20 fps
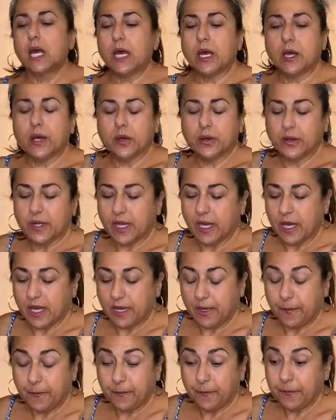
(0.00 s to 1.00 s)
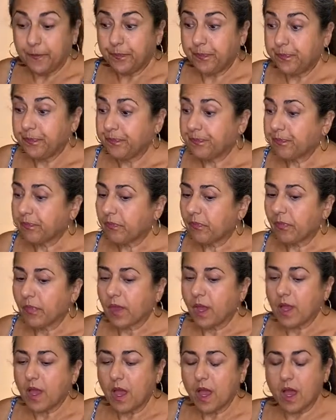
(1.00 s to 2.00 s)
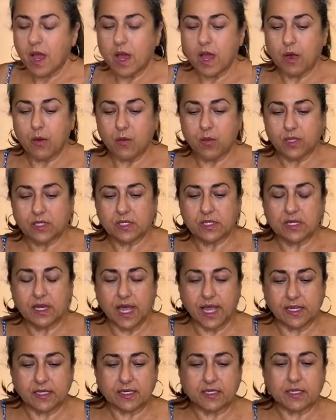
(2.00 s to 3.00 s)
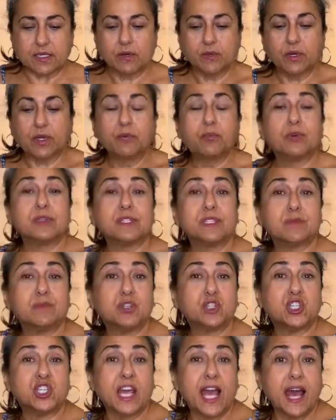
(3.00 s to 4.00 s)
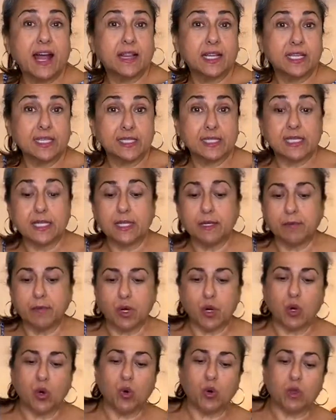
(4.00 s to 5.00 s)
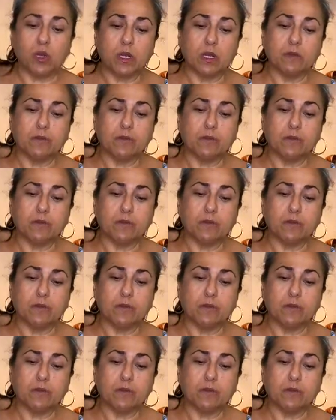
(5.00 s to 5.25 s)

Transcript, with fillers: Okay. Uh, what's next? We're going to put some shallots in the bowl.